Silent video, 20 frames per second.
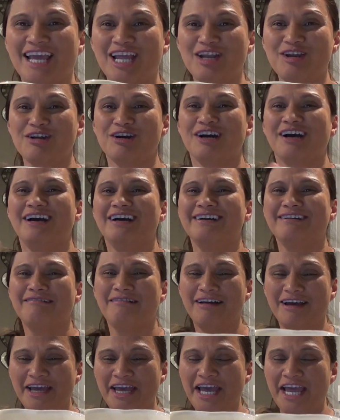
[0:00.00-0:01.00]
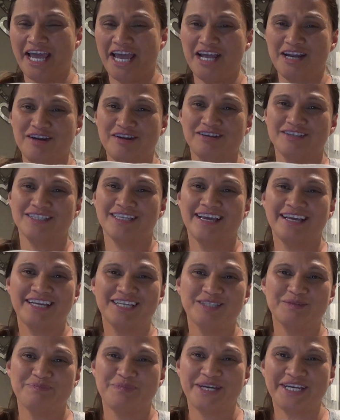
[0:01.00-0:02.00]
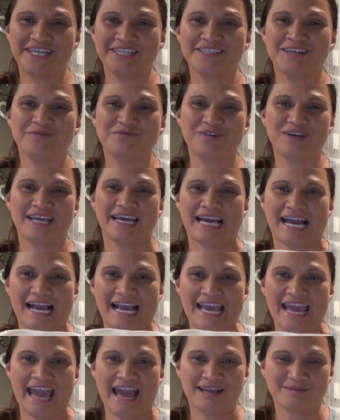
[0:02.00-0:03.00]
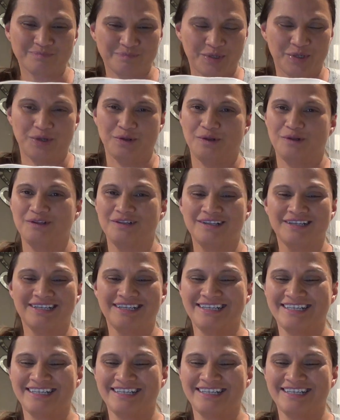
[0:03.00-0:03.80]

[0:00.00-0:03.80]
It looks like it's big enough for like a cat bowl.